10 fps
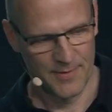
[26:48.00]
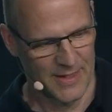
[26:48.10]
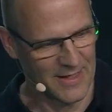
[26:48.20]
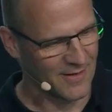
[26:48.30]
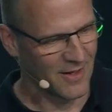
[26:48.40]

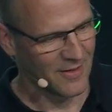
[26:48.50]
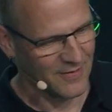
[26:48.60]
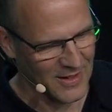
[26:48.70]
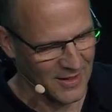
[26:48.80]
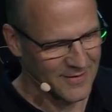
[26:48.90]
There's other
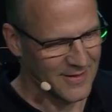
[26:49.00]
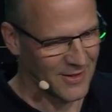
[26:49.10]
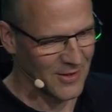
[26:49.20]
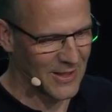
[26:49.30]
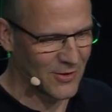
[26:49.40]
skills that
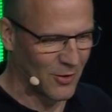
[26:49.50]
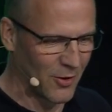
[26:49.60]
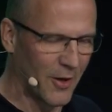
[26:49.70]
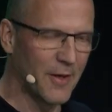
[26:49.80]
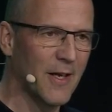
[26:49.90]
you need to
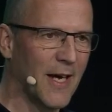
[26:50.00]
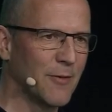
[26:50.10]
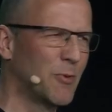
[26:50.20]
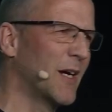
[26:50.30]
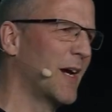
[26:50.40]
learn, and
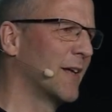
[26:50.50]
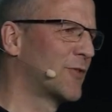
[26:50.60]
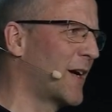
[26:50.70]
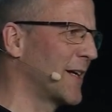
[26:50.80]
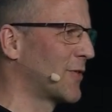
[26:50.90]
we are
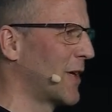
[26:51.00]
trying to